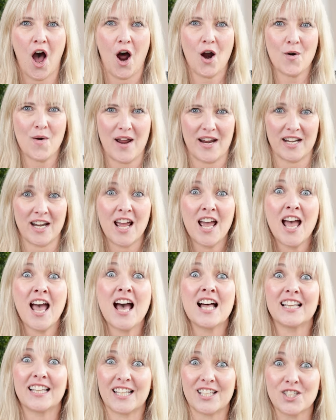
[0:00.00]
All right,
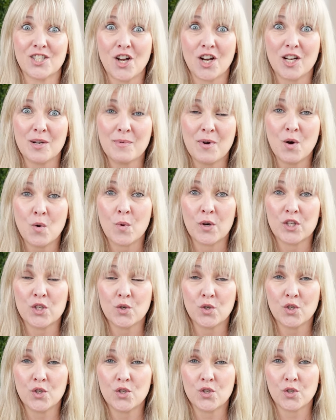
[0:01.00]
let's talk about what
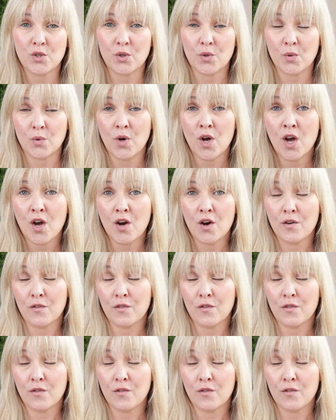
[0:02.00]
you can do